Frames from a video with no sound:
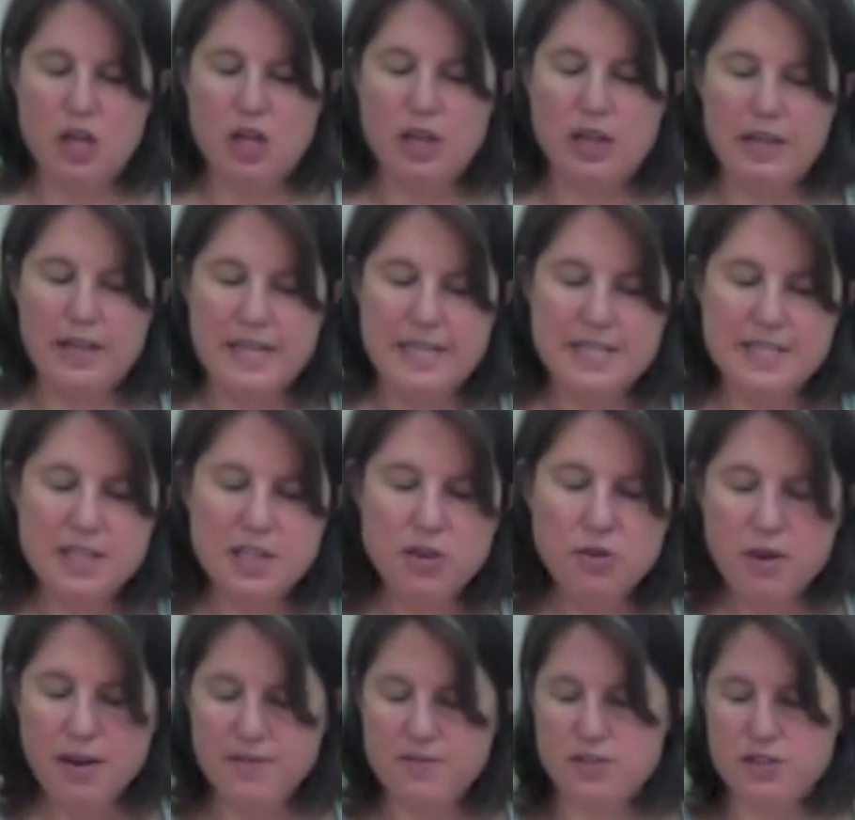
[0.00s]
The last thing
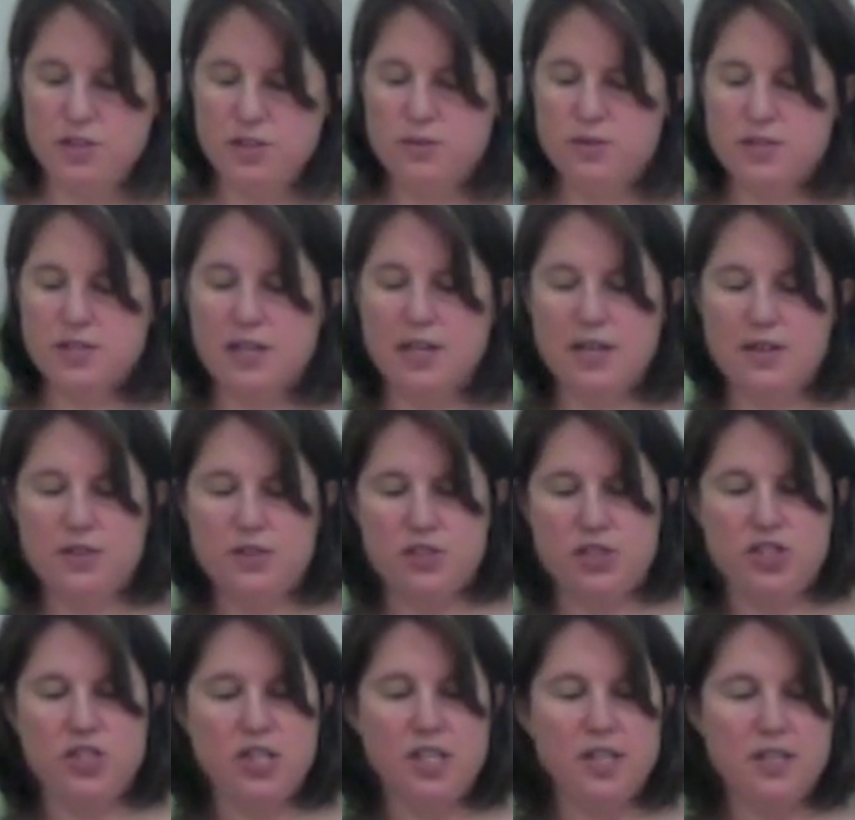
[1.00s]
you have to do is cut the
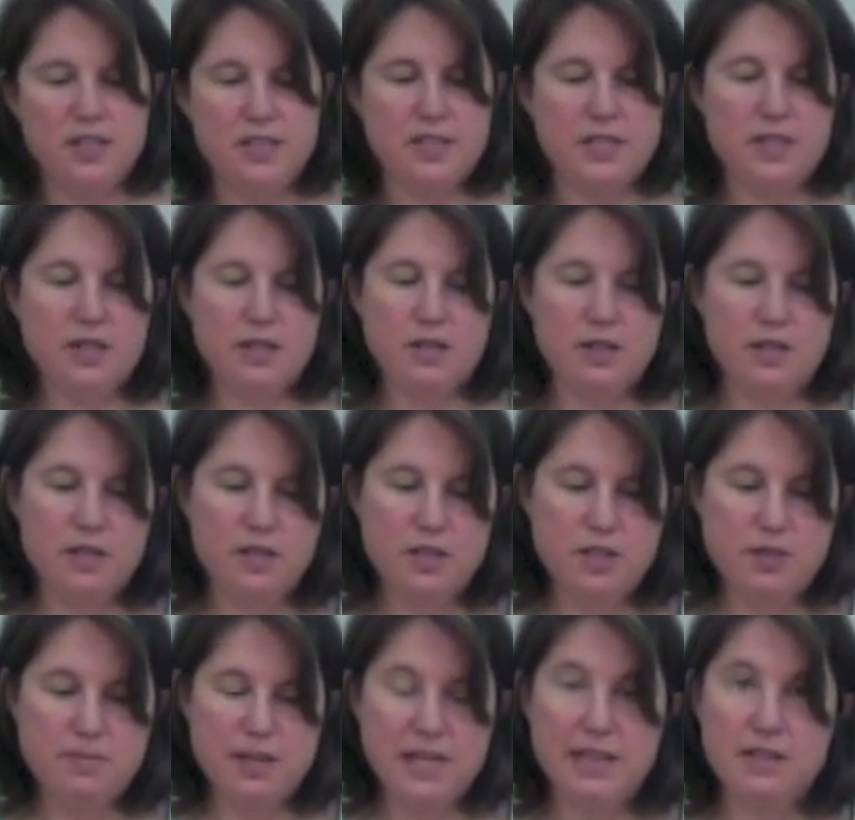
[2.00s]
sheets
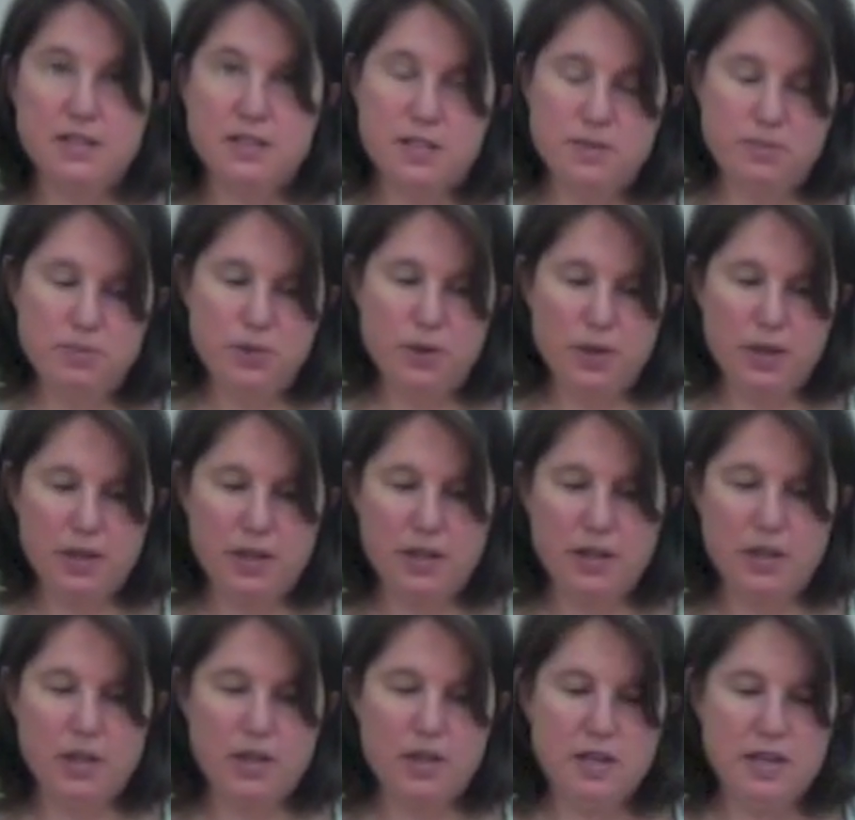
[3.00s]
to make this a book.
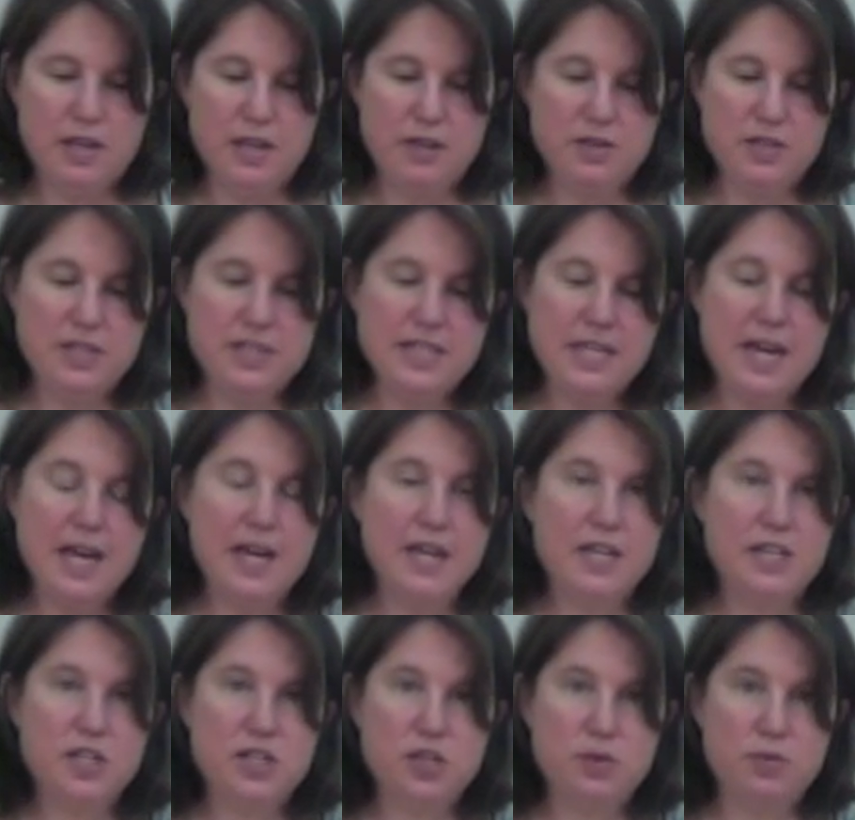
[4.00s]
Now this
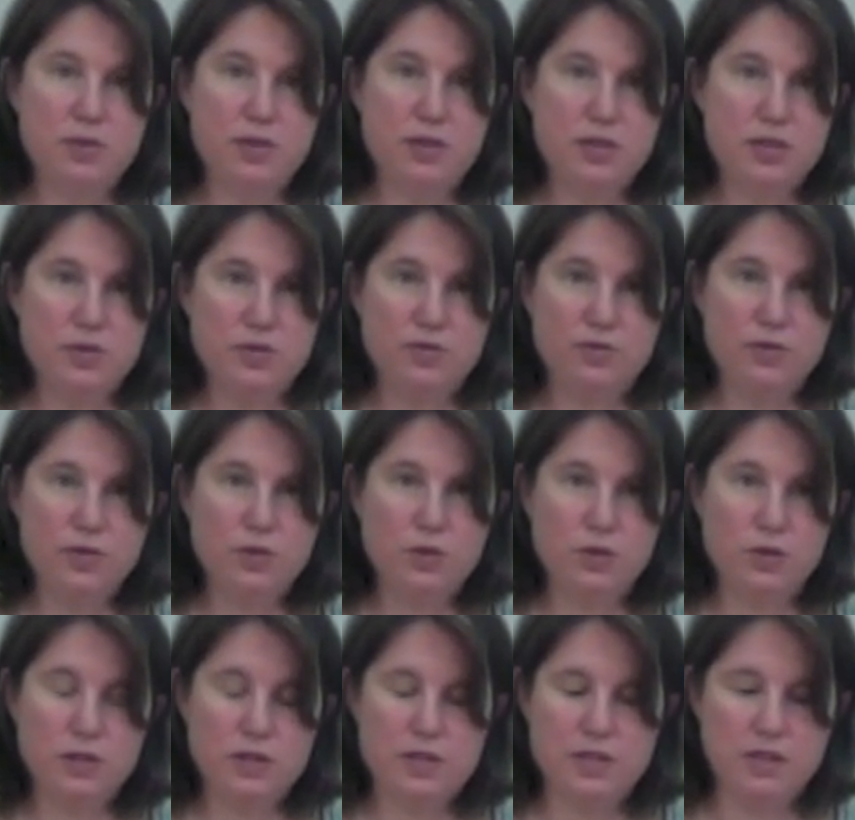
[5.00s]
edge where there's a
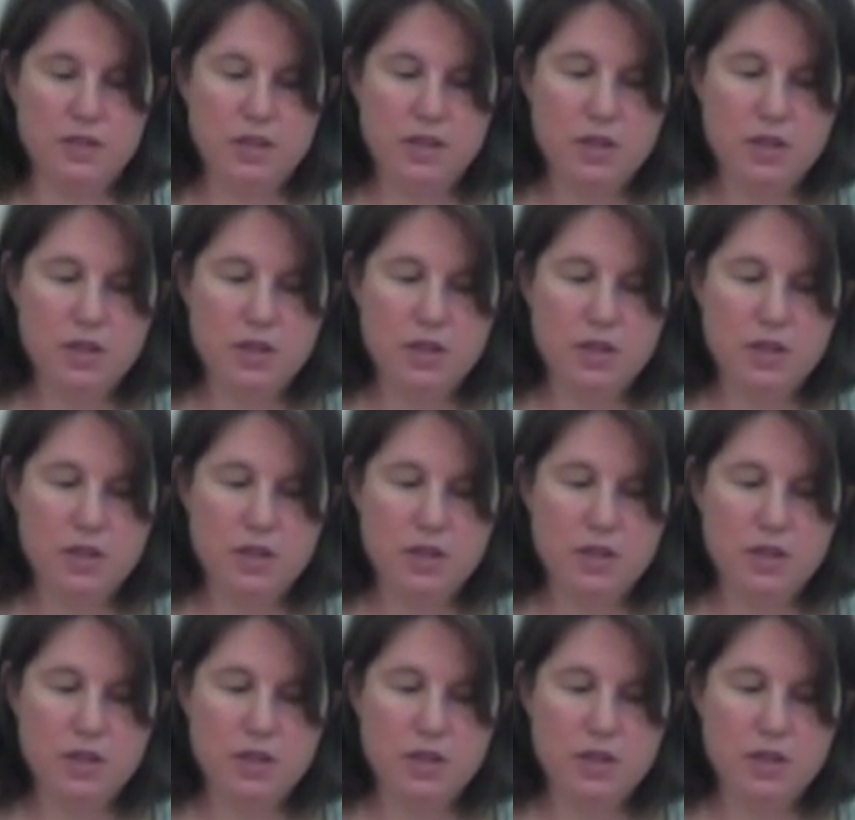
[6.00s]
fold